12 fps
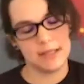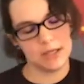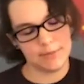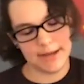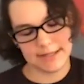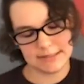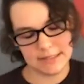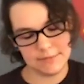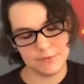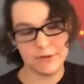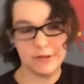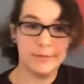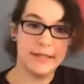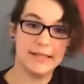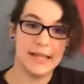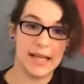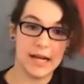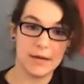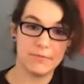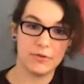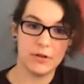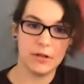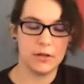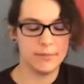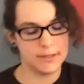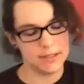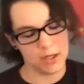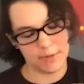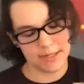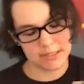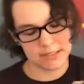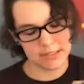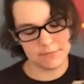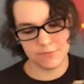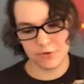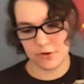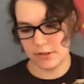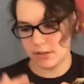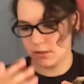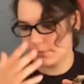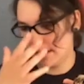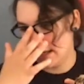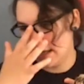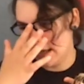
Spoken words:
they go back to sleep for a little bit, they get up for a little bit, they go back to sleep for a little bit.